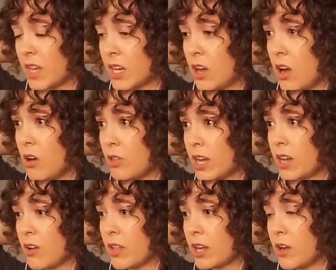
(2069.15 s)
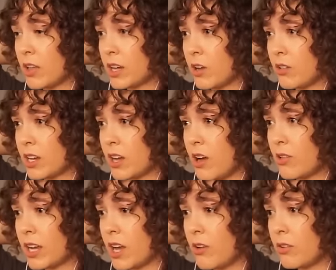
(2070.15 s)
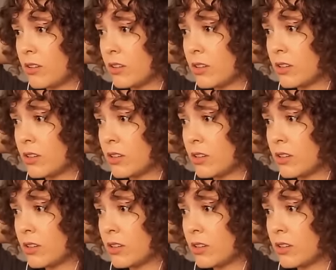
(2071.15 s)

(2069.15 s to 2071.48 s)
Let go, let go, let go, let go, let go, let go.